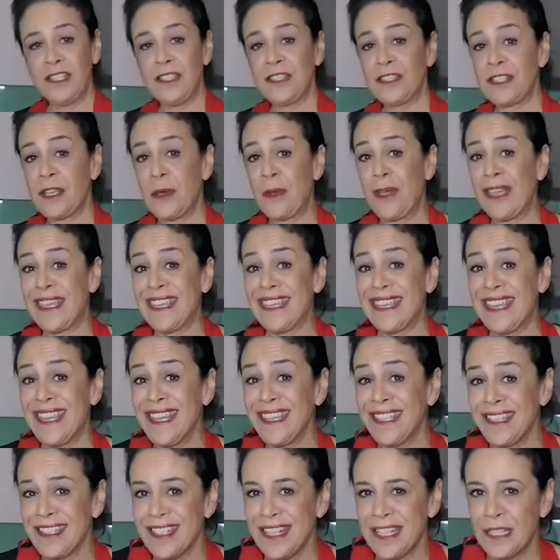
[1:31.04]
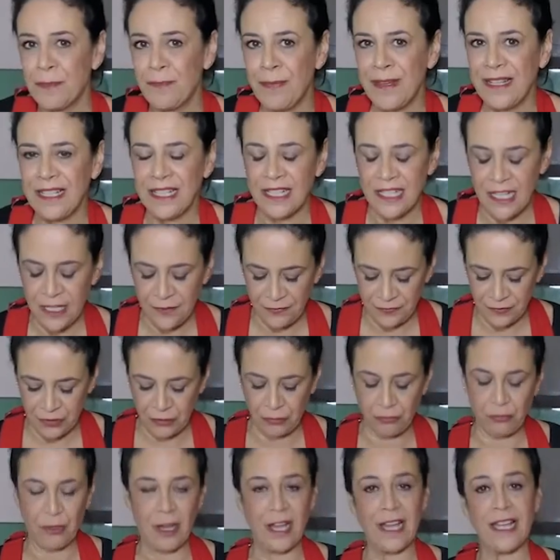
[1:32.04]
So our yeast has been left
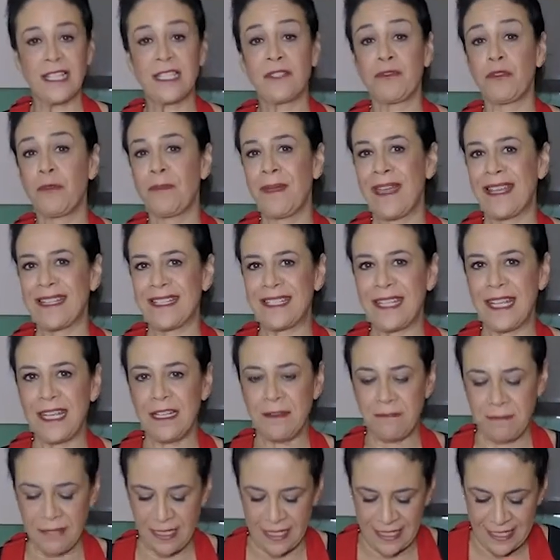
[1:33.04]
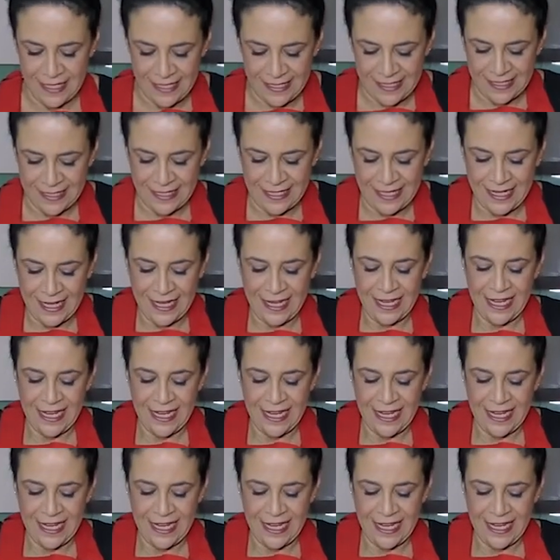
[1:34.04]
to rise for about 10 minutes.